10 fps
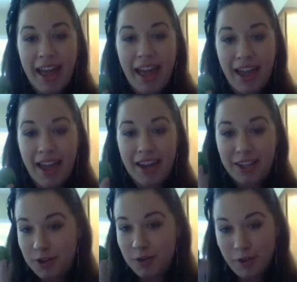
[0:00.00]
And
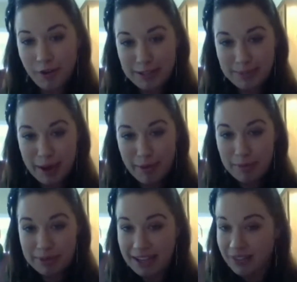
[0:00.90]
you are going to become a
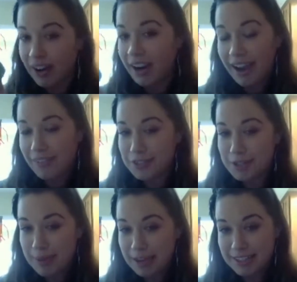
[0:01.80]
believer after
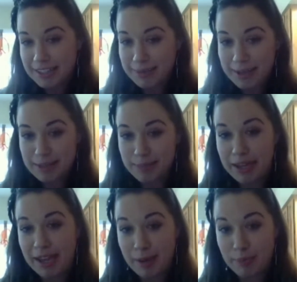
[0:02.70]
you make this
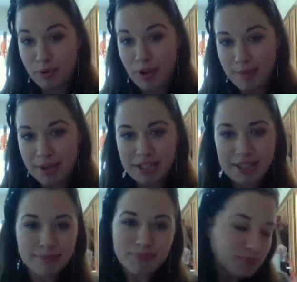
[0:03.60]
recipe, I promise.